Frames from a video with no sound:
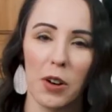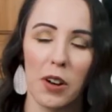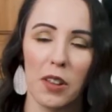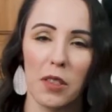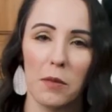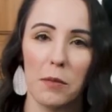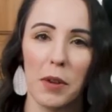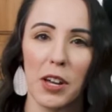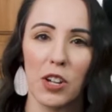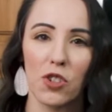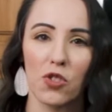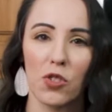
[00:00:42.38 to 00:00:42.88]
into
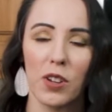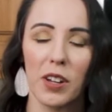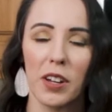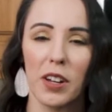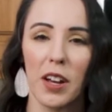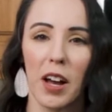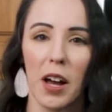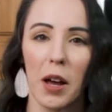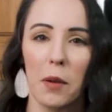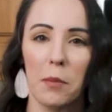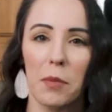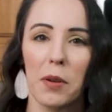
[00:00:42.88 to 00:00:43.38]
the measuring
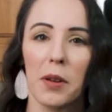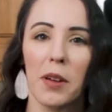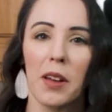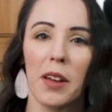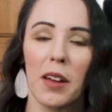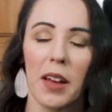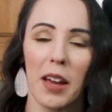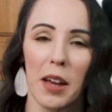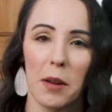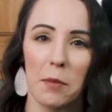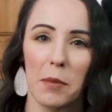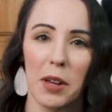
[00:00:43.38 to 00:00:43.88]
cup,
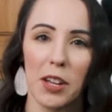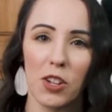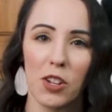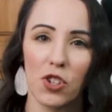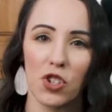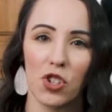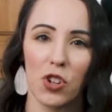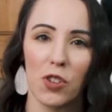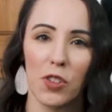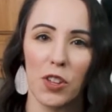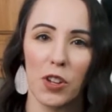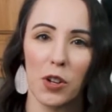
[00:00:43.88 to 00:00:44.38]
and make
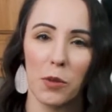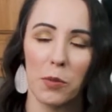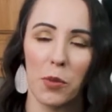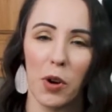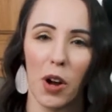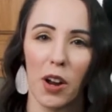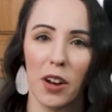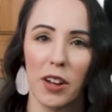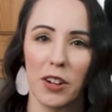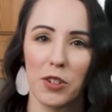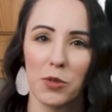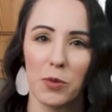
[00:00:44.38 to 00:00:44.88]
sure that your
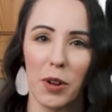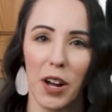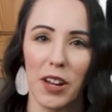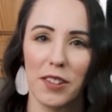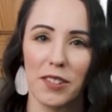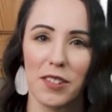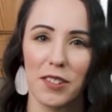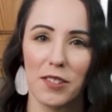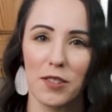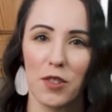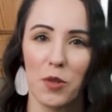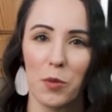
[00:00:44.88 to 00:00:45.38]
product
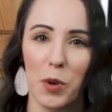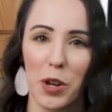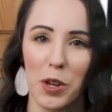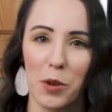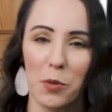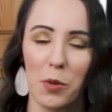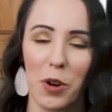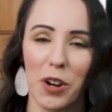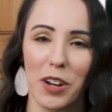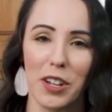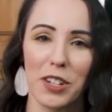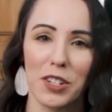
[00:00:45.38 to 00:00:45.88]
rises the way you
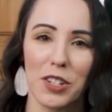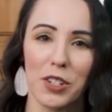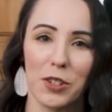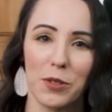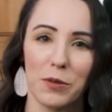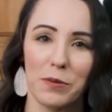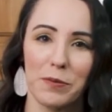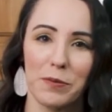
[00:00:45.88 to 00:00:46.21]
want it to.